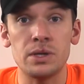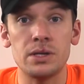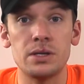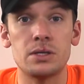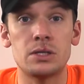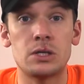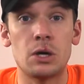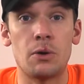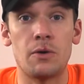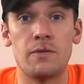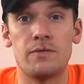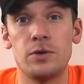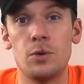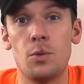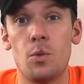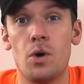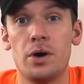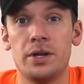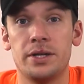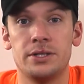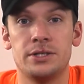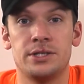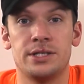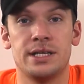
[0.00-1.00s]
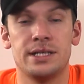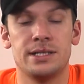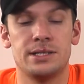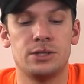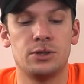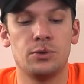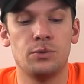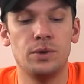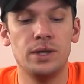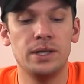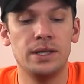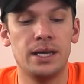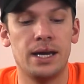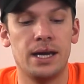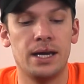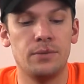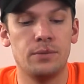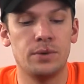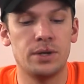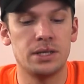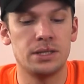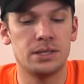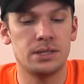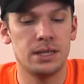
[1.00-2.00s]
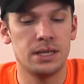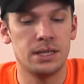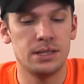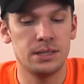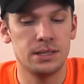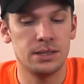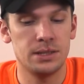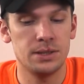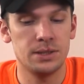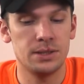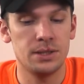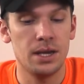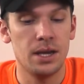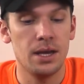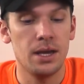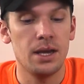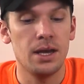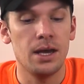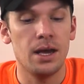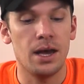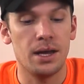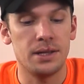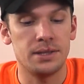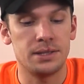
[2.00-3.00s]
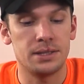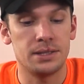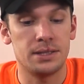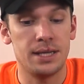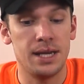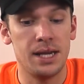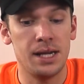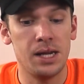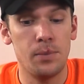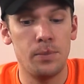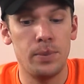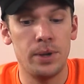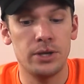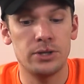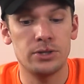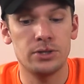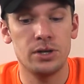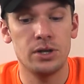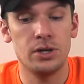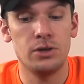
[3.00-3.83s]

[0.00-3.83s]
So if you want a chance to win that, what it says is to take a picture